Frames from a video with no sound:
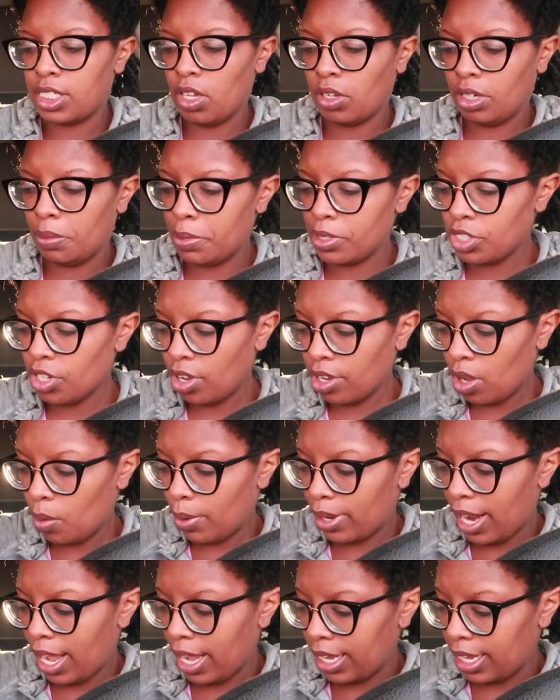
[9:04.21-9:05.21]
So let me show you
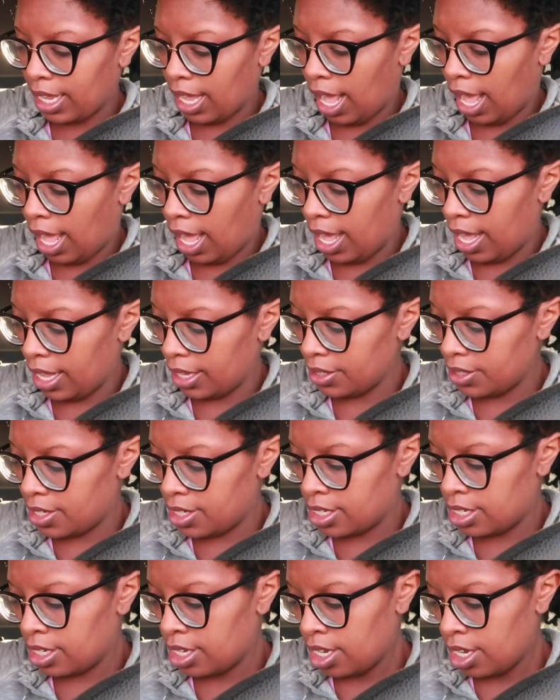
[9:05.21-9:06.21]
what I got.
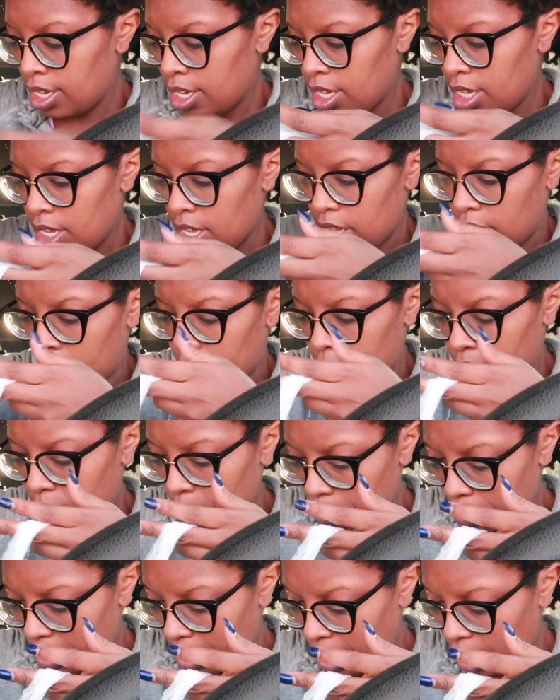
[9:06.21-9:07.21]
A
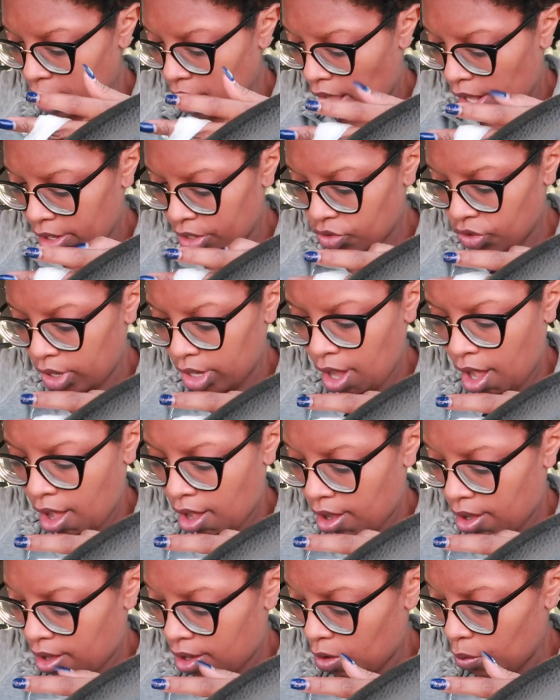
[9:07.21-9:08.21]
little mini Dollar Tree
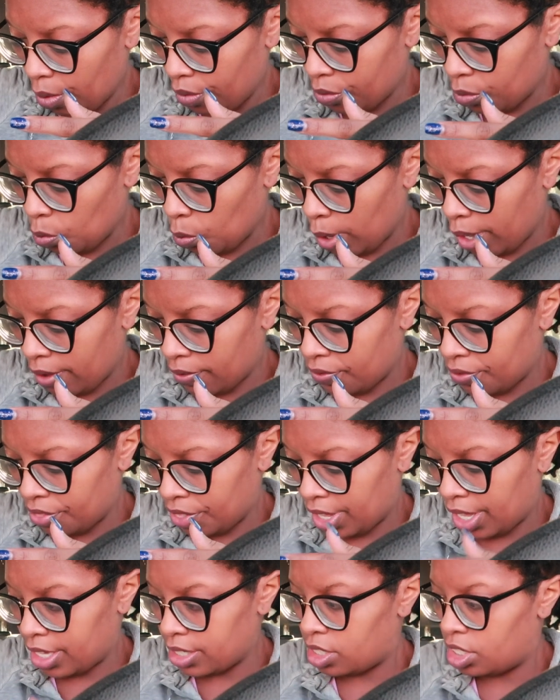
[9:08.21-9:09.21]
haul with, with
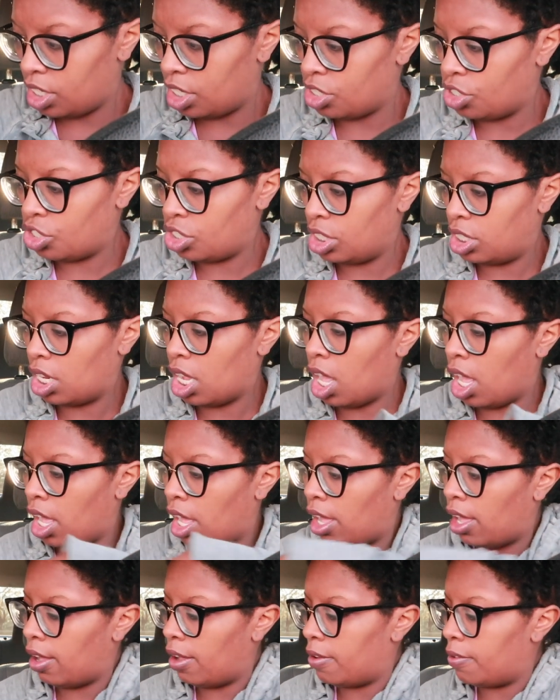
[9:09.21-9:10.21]
the intention
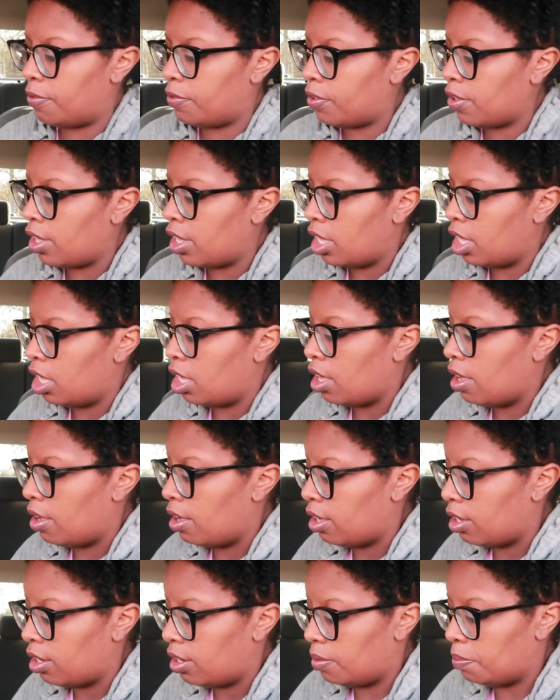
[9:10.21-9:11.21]
of
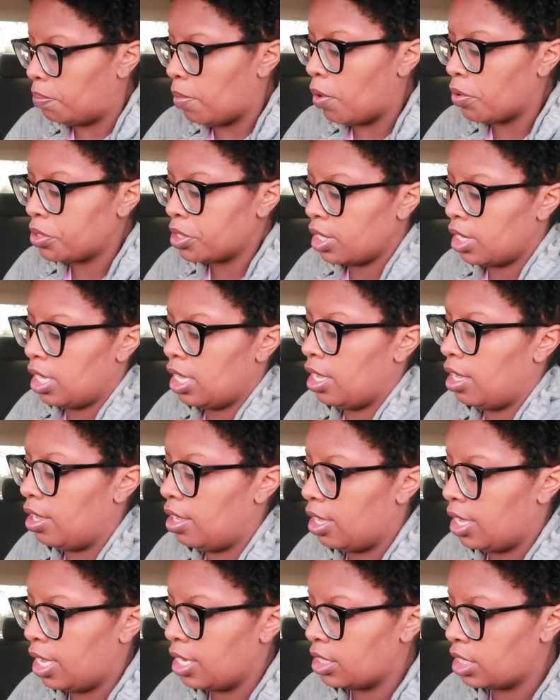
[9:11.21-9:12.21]

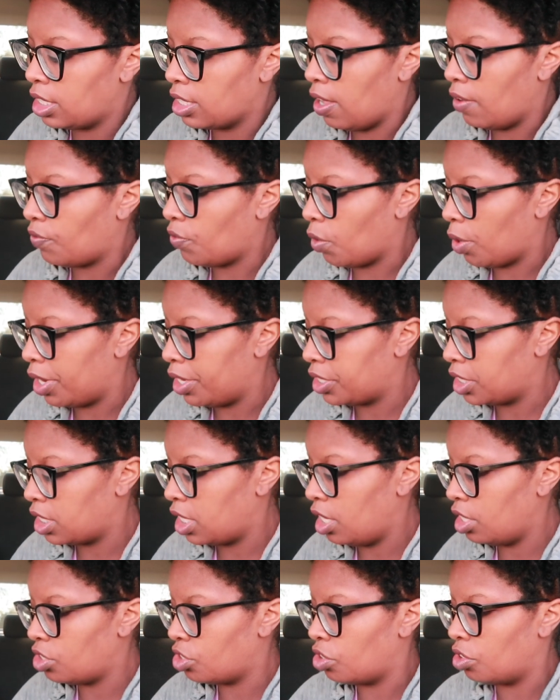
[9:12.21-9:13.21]
mostly getting stuff for his
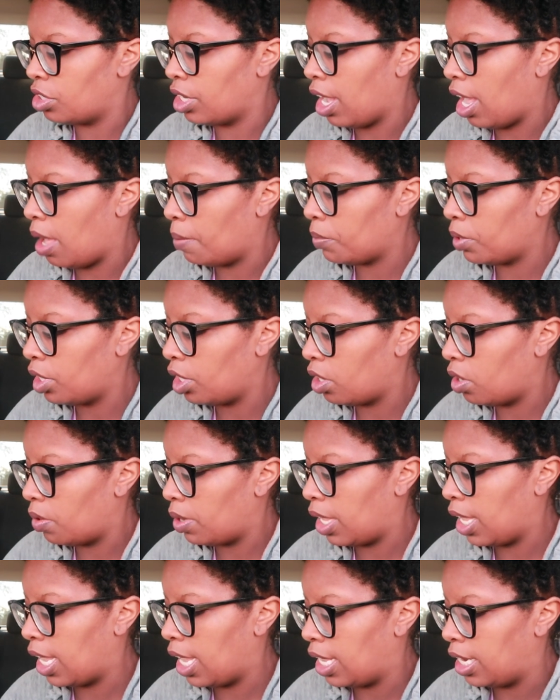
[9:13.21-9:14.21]
teacher. Now I'm gonna go
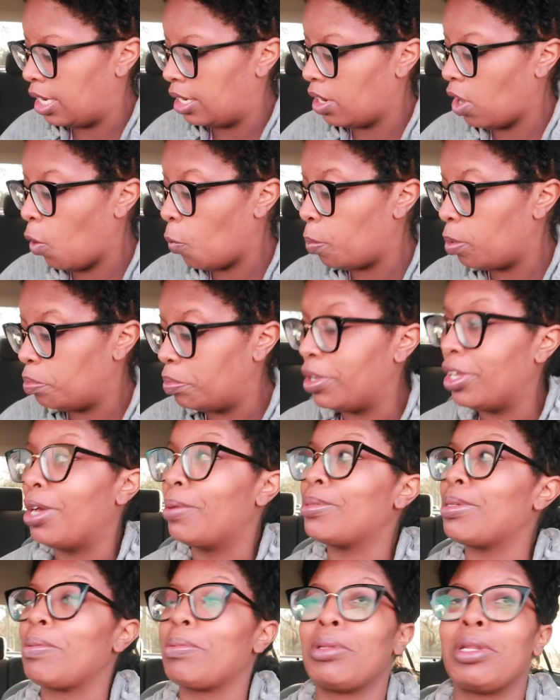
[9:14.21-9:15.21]
ahead and open me
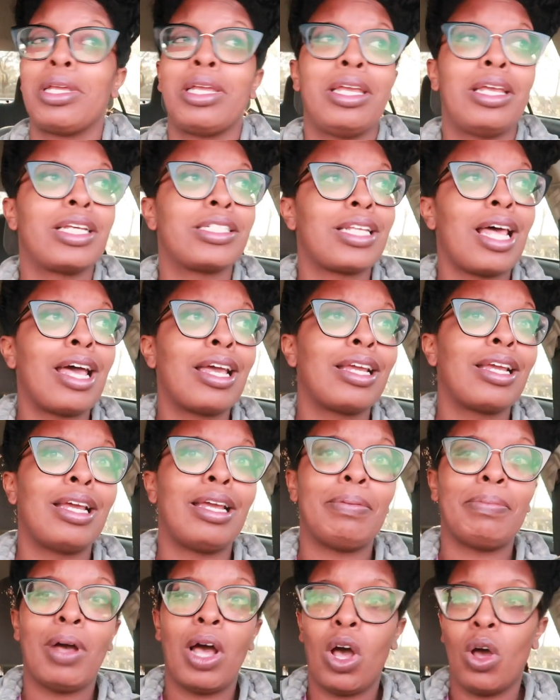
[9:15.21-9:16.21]
up something to eat because I
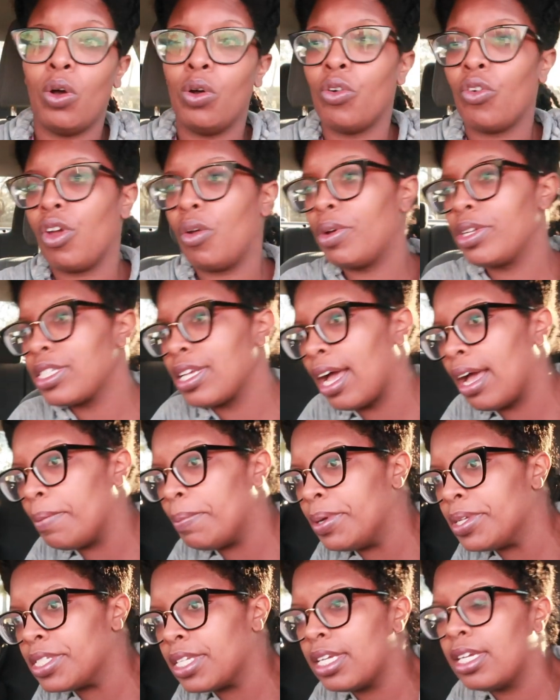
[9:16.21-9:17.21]
am hungry. What
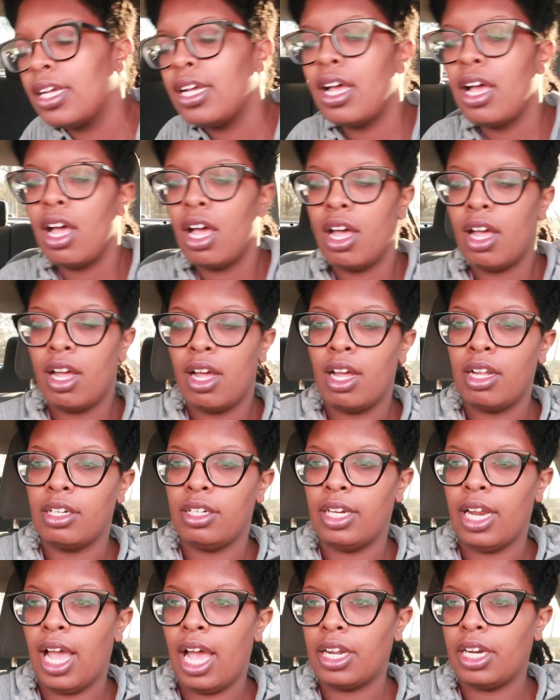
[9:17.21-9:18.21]
time is it?
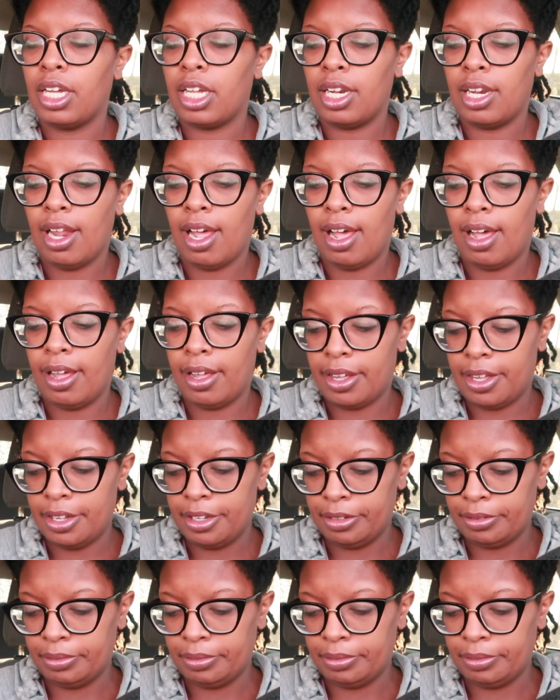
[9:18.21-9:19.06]
Nine o'clock.